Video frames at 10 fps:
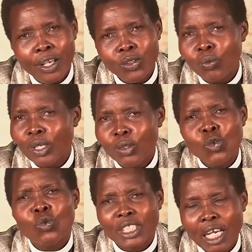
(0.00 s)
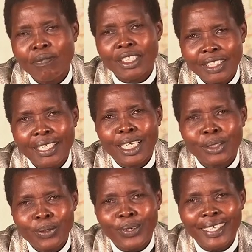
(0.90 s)
You, you serve a
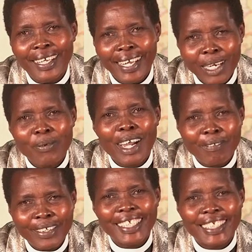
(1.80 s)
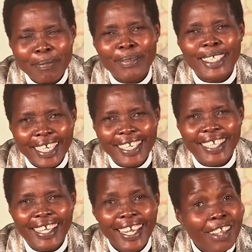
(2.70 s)
giant God. And we have the same D N
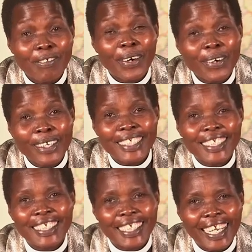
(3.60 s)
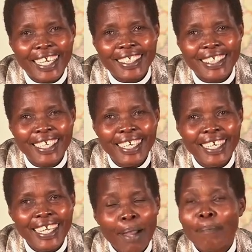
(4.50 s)
A. If our God is a giant
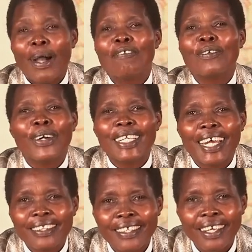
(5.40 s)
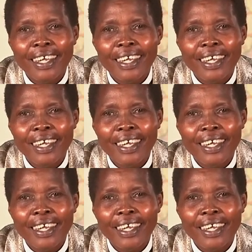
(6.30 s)
above Goliath,